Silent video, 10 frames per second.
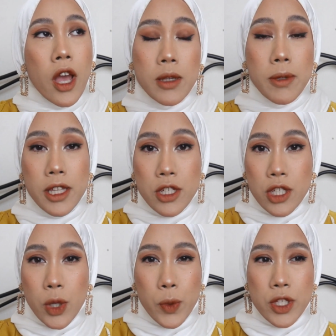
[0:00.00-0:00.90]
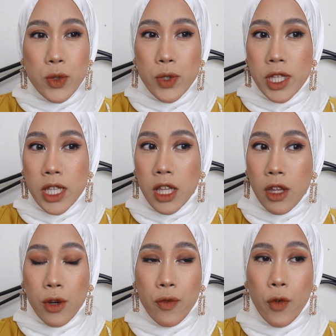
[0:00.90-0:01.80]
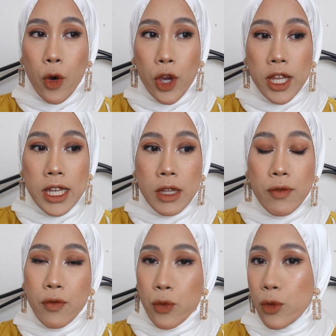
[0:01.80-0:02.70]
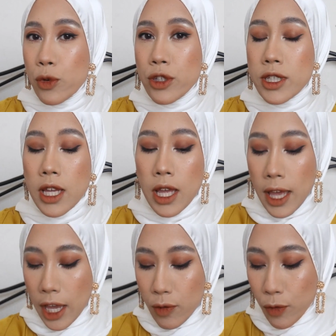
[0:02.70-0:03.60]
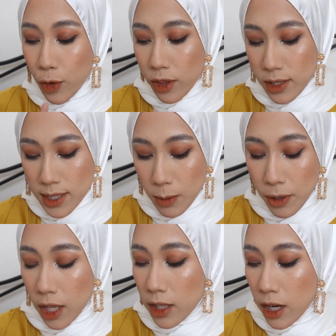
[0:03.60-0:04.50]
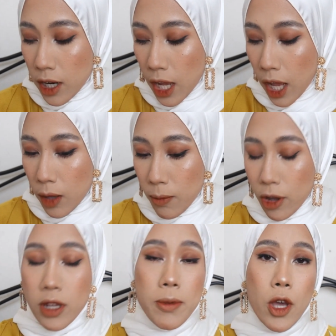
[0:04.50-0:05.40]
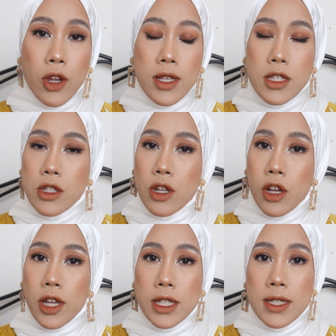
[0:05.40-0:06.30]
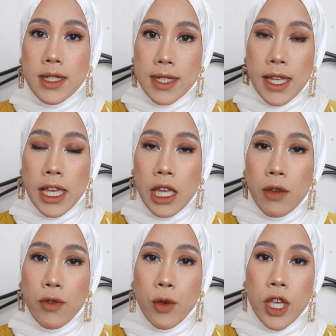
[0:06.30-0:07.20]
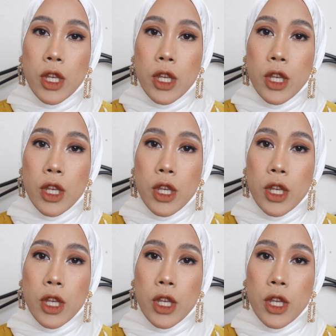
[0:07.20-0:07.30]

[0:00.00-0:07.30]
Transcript: in Malaysia we do eat a lot of oily food. And for this lip color, I'm gonna be honest, it's not gonna stay if you